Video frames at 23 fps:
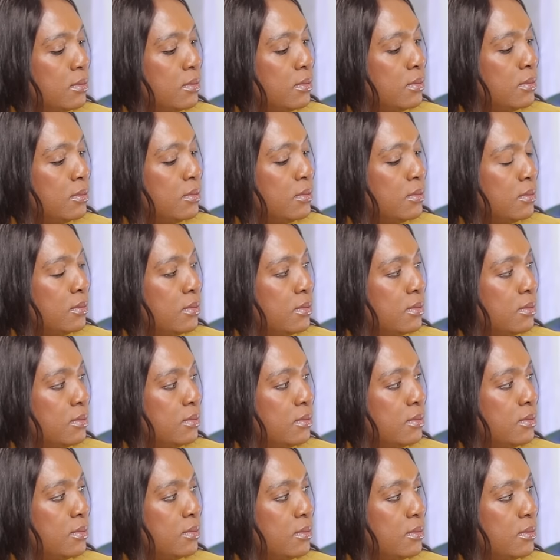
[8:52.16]

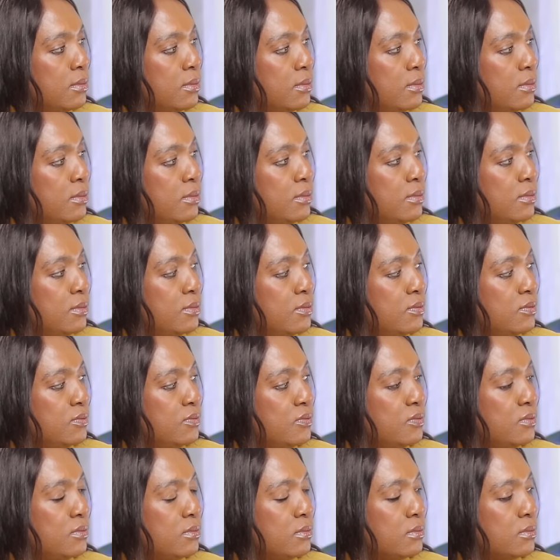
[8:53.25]

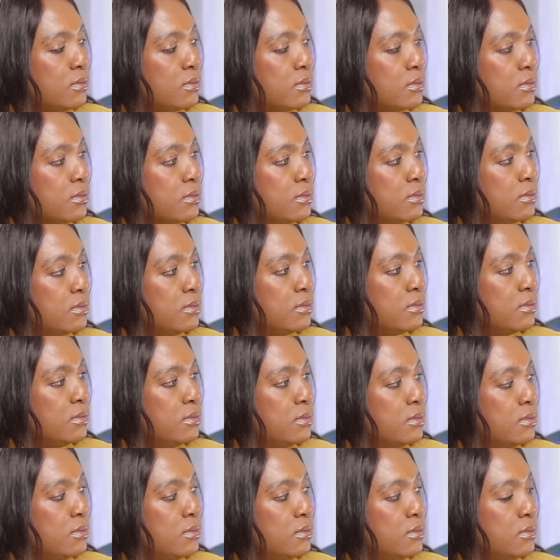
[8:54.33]

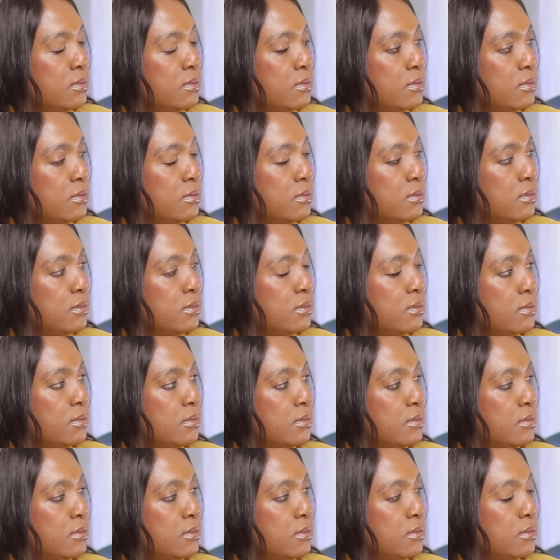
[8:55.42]

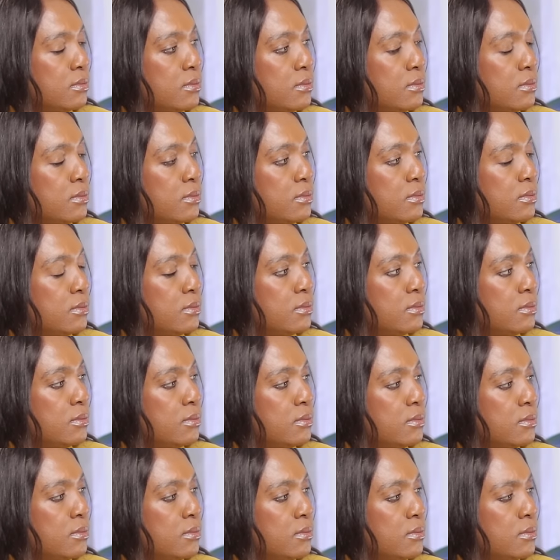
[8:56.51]

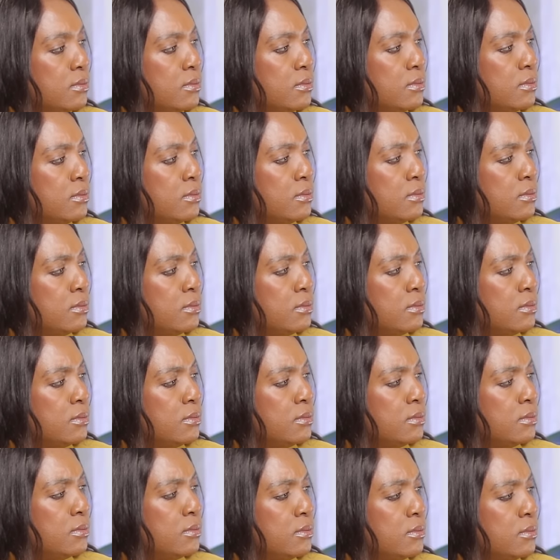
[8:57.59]

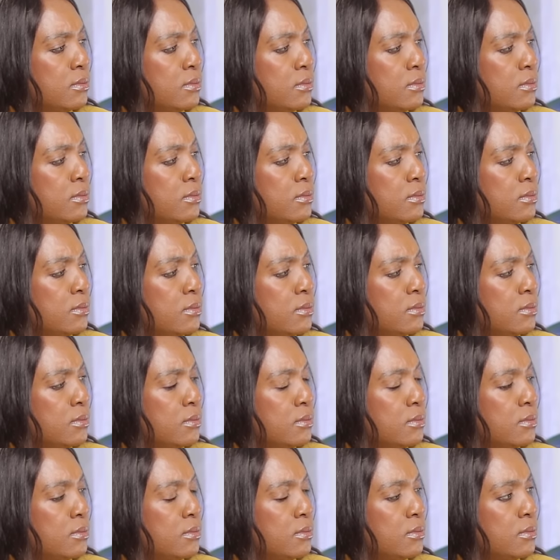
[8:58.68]

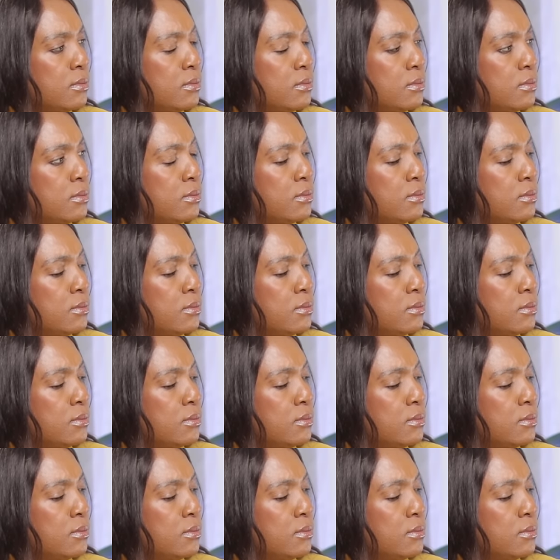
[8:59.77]
No words are spoken by the person on screen.